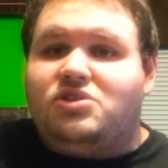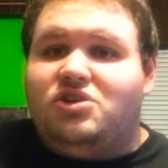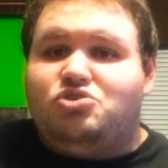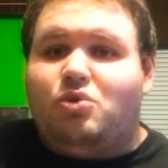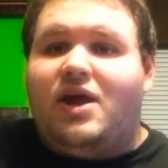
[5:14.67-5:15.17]

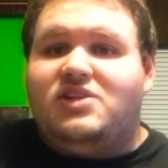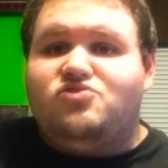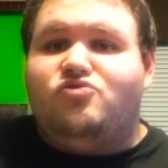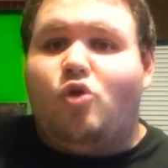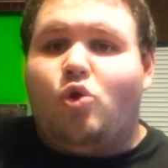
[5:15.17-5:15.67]
can
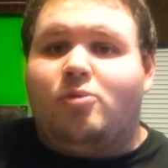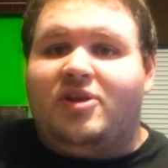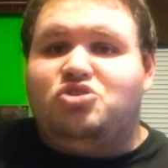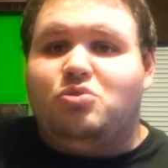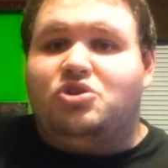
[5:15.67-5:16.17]
transform
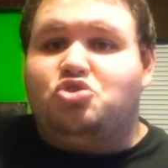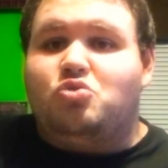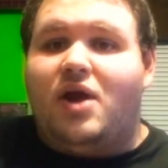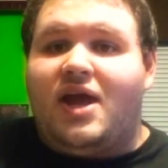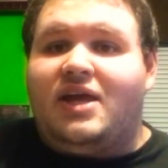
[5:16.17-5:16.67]
into a
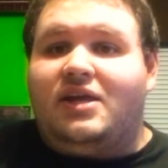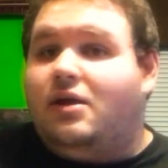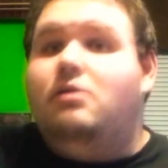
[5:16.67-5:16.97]
train.